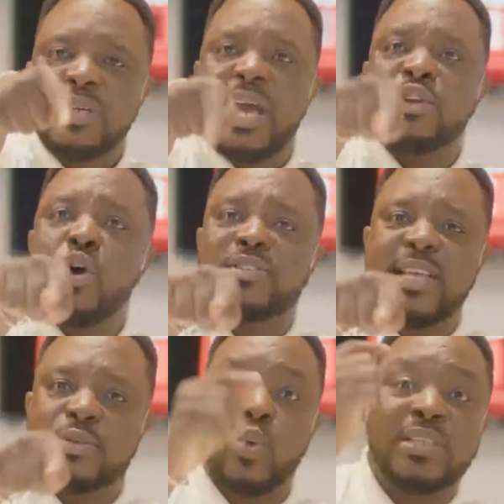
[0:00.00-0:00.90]
And God
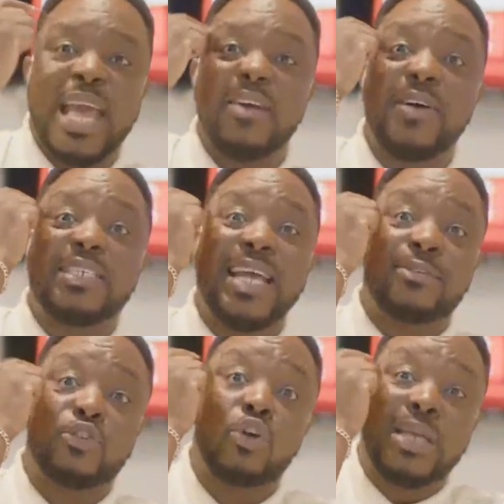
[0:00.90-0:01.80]
says, whatever she
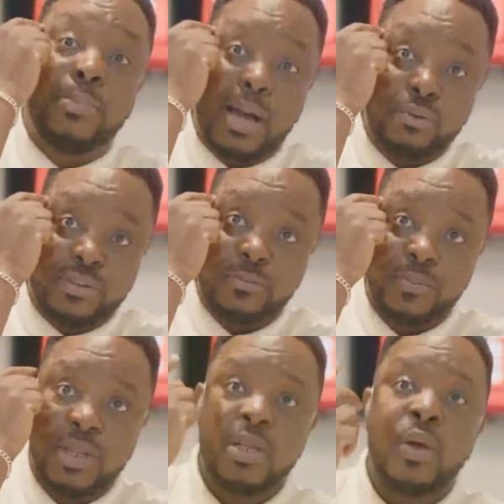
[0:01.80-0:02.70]
has thought about,
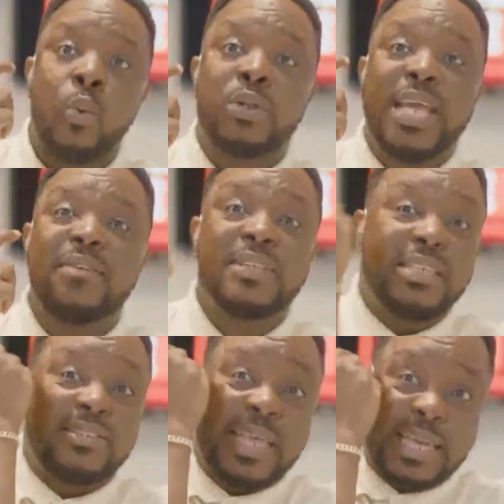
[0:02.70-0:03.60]
whatever
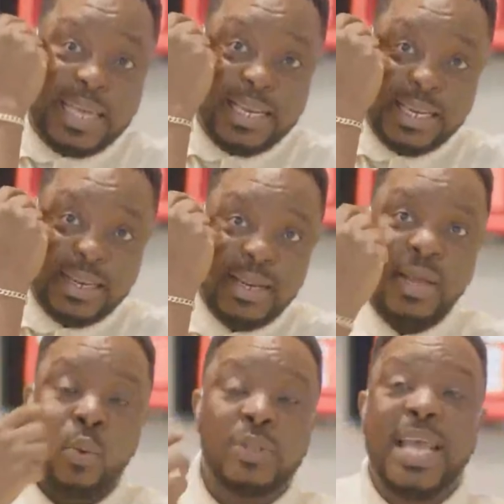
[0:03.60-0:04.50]
she's thinking,
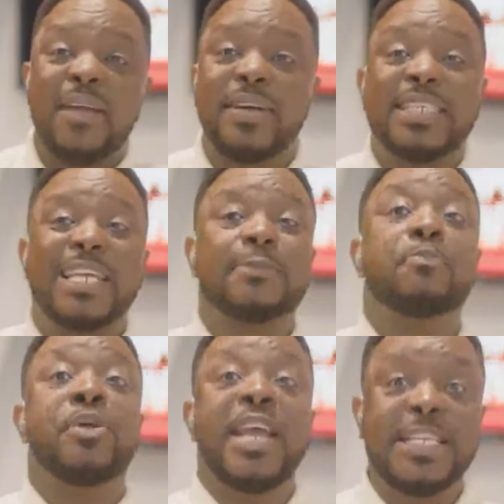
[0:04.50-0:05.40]
whatever she has
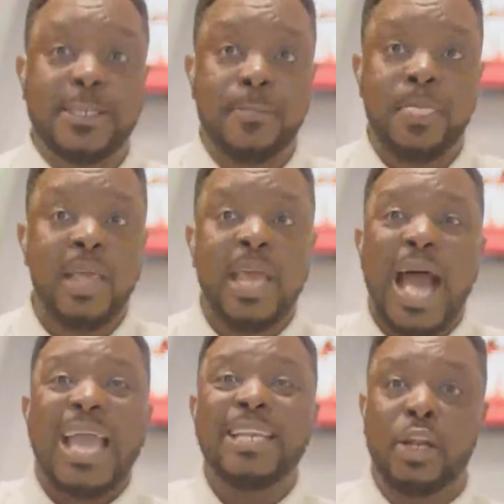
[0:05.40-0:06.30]
prayed,
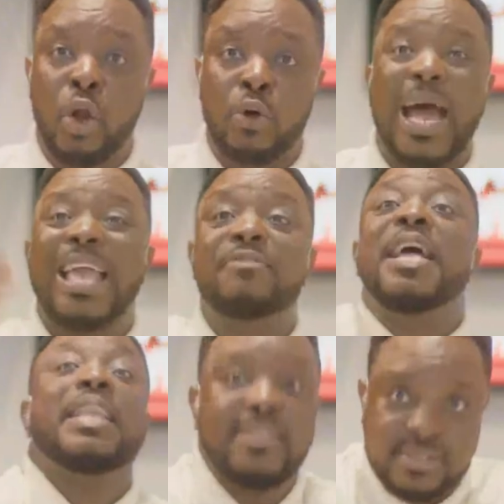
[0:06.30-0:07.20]
I, the Lord, I have
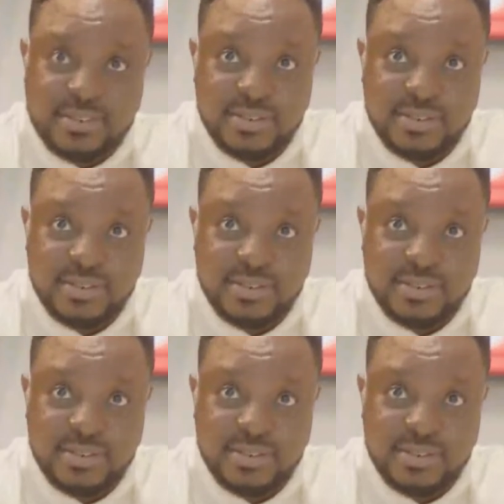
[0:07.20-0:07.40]
done it.